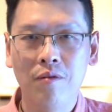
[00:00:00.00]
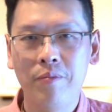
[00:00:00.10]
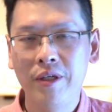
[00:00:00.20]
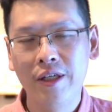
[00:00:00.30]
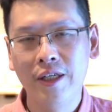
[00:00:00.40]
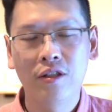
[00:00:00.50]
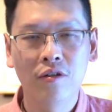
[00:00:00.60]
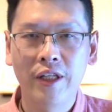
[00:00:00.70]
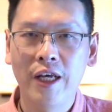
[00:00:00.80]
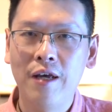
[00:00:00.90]

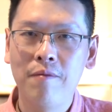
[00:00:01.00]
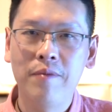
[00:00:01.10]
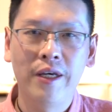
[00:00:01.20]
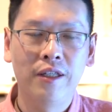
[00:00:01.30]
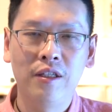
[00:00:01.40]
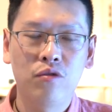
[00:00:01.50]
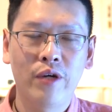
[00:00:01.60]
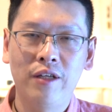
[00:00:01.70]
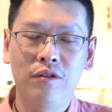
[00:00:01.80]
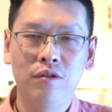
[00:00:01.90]
belittle them and
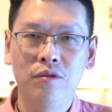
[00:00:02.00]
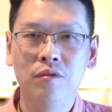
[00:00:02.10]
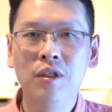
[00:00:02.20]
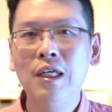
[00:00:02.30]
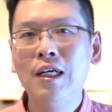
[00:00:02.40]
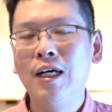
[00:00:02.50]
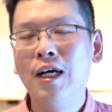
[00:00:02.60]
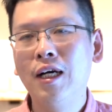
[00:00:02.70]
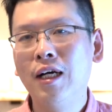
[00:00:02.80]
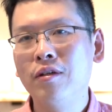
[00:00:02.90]
try to
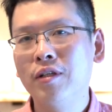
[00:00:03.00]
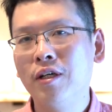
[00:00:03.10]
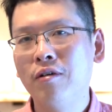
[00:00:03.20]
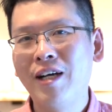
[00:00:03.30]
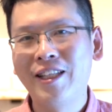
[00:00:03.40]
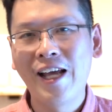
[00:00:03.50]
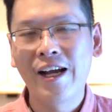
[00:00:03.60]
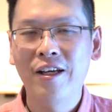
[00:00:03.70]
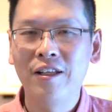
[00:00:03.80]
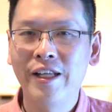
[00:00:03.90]

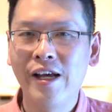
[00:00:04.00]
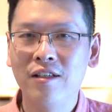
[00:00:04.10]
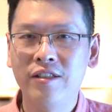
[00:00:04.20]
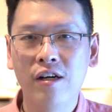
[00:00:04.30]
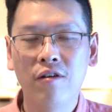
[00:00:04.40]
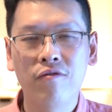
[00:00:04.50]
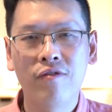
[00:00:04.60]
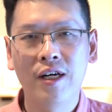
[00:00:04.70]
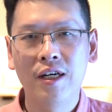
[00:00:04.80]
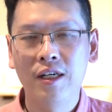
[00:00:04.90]
attacking their
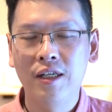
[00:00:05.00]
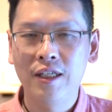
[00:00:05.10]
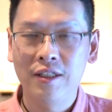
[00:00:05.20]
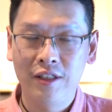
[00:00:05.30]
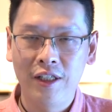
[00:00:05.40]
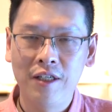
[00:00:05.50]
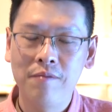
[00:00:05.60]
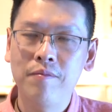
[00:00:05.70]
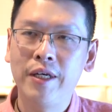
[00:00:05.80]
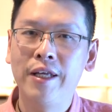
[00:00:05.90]
self
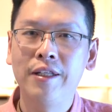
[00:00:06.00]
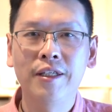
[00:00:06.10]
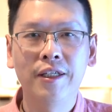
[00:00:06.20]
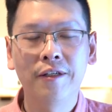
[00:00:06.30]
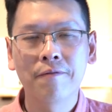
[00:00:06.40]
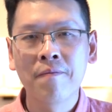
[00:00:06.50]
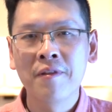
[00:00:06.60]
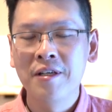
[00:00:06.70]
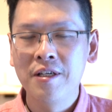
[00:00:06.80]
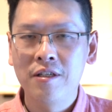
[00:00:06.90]
esteem and
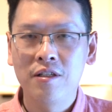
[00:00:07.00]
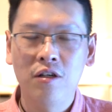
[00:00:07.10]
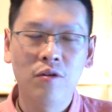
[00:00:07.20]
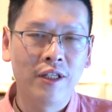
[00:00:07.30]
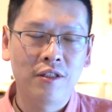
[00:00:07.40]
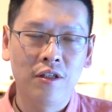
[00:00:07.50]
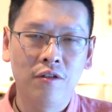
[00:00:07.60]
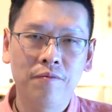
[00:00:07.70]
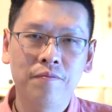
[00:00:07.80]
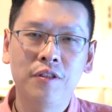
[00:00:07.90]
so and
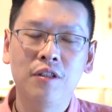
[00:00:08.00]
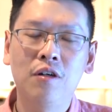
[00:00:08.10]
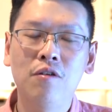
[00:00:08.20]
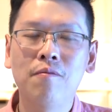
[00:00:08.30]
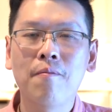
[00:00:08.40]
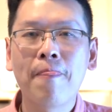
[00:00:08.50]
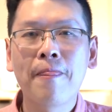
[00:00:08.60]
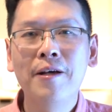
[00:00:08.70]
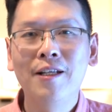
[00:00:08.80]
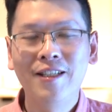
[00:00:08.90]
so. So
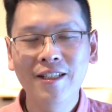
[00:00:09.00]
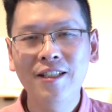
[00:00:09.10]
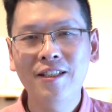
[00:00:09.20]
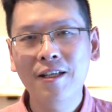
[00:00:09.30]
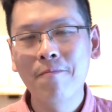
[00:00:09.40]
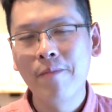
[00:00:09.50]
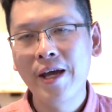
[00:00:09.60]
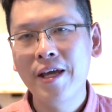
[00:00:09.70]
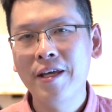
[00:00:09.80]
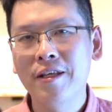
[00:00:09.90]
this is the
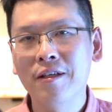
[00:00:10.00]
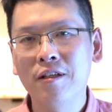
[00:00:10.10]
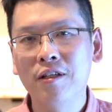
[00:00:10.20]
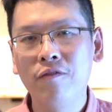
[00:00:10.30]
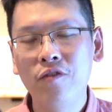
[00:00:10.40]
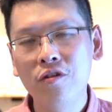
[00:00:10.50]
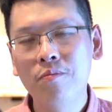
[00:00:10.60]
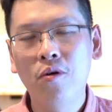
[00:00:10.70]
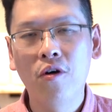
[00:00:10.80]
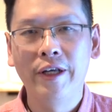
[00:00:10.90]
main
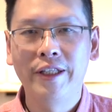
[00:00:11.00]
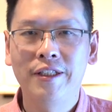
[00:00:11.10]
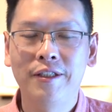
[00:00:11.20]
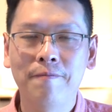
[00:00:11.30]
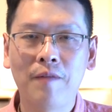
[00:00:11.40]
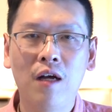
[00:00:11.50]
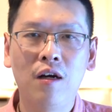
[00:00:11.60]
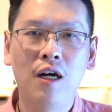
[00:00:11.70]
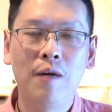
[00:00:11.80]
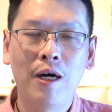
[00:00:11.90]
viewpoint
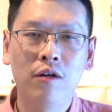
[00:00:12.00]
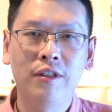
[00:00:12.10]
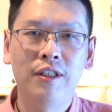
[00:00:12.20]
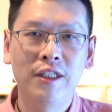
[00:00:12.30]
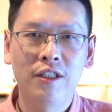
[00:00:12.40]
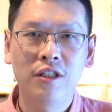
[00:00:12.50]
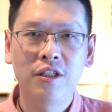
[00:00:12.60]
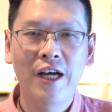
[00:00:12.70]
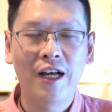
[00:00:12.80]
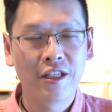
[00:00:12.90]
about the
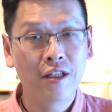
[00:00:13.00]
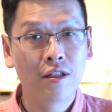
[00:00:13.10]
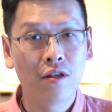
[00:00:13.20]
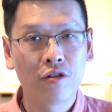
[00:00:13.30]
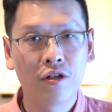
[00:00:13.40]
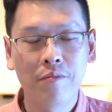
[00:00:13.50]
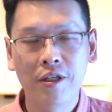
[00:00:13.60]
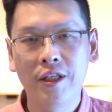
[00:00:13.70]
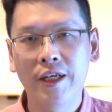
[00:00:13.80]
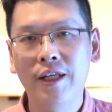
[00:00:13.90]
Chinese social
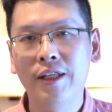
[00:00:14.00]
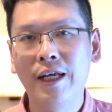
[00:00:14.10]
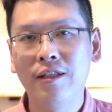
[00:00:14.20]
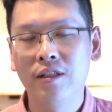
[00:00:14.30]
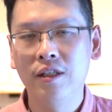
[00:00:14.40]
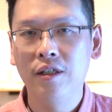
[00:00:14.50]
media that